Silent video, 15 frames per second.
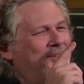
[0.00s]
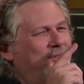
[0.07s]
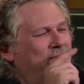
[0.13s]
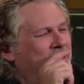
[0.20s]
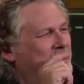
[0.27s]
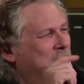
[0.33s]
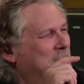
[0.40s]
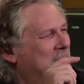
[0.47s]

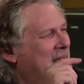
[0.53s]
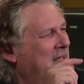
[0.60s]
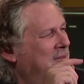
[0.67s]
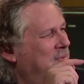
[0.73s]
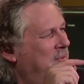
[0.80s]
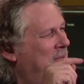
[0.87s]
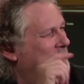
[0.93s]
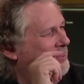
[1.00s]
During the mix,
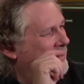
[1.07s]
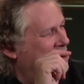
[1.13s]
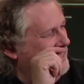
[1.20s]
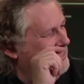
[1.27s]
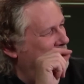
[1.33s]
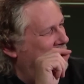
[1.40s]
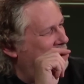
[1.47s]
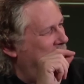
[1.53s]
when I'm playing
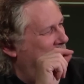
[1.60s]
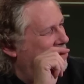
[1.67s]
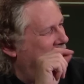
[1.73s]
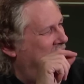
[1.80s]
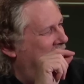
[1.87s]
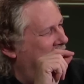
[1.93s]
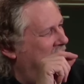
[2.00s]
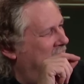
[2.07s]
it back for my
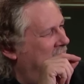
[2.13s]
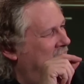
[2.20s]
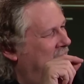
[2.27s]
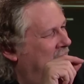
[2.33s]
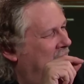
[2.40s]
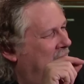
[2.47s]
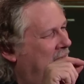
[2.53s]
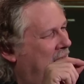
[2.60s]
client,
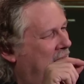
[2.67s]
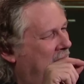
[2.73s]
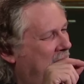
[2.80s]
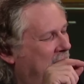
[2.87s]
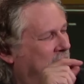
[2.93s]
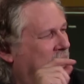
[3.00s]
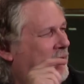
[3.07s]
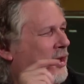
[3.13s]
I
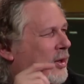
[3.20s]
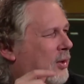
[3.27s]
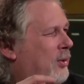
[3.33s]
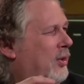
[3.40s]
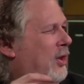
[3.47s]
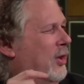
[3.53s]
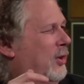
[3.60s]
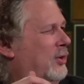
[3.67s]
have
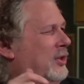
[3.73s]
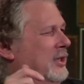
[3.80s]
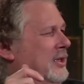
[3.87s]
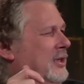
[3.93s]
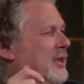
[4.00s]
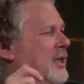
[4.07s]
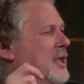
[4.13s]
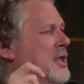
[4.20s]
Cole holding